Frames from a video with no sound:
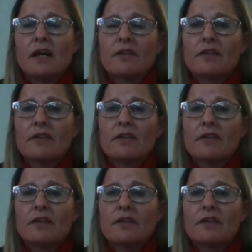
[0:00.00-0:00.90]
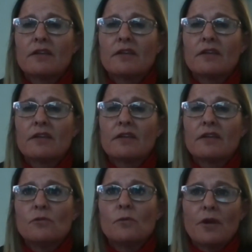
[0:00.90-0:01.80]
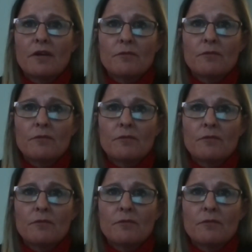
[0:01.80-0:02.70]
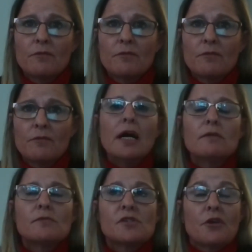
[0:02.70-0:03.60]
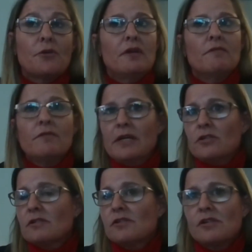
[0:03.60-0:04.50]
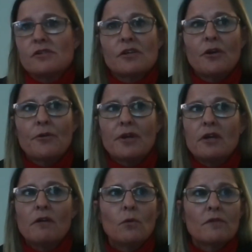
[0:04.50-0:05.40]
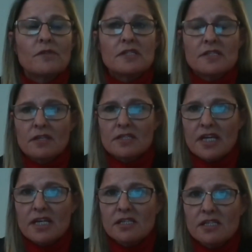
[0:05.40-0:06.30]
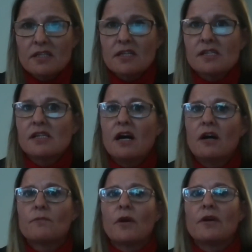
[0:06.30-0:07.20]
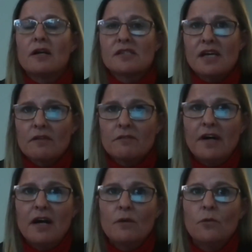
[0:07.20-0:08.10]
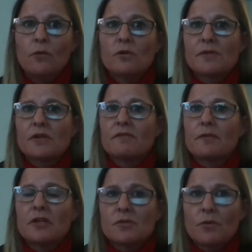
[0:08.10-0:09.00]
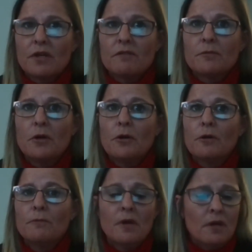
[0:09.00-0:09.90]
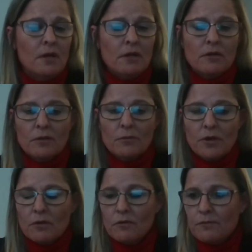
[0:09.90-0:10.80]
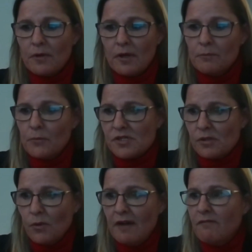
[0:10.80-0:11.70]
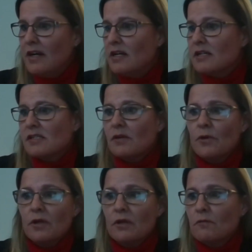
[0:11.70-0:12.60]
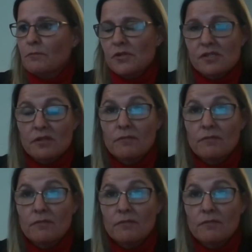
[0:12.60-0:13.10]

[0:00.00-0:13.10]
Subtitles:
that you're all working from a remote perspective? Security information, so security of all of the data that is now going outside of the firewalls, because everybody's working from home. They're working off personal Wi-Fi's, they're working off personal